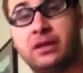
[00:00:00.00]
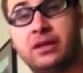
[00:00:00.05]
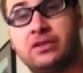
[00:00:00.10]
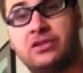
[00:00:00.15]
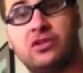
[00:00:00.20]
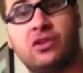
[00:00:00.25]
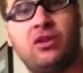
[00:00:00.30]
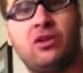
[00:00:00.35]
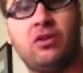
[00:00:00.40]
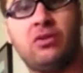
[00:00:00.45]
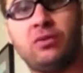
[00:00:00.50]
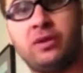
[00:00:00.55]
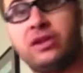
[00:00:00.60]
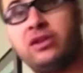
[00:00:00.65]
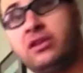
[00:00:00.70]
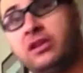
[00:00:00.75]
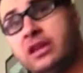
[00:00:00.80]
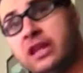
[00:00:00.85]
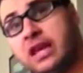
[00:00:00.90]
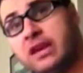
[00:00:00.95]
So
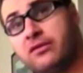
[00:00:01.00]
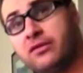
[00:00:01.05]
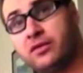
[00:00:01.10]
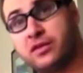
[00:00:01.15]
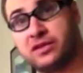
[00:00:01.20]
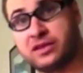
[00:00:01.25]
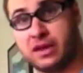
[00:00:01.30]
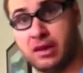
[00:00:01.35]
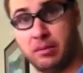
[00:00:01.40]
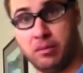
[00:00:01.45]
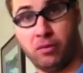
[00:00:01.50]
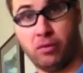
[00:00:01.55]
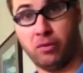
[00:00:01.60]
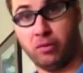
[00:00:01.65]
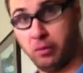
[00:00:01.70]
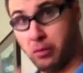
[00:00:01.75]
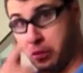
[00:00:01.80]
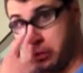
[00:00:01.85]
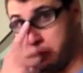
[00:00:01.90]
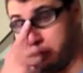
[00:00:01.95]
when you take, for
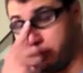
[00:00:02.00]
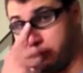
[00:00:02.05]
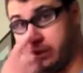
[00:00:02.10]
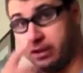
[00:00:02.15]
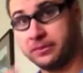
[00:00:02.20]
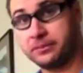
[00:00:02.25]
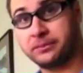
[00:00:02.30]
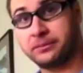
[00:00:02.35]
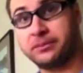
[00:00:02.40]
example, morphine,